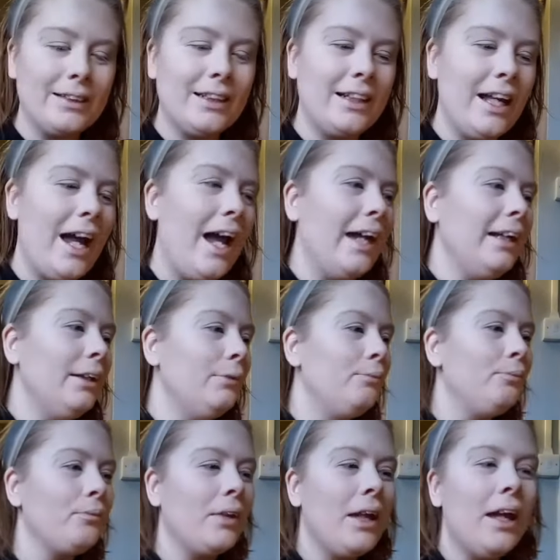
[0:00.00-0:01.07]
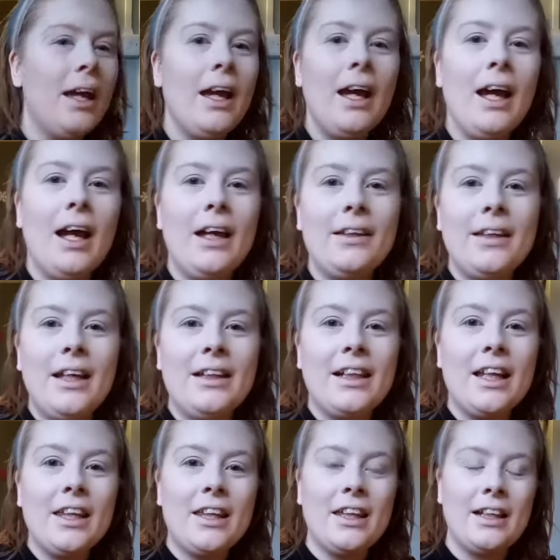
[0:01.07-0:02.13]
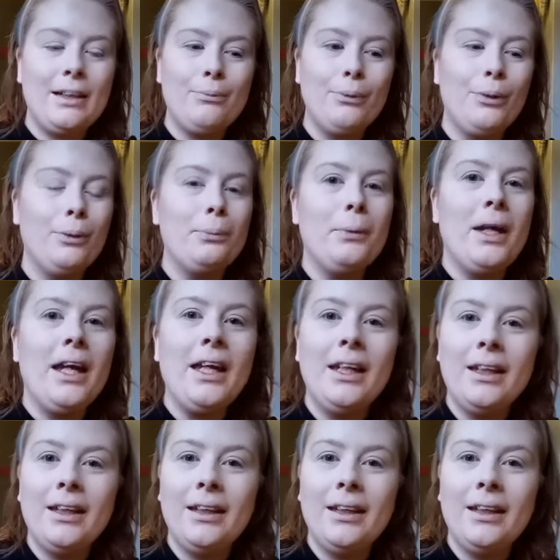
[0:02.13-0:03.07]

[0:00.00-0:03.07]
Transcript: today. And then the other thing he bought me,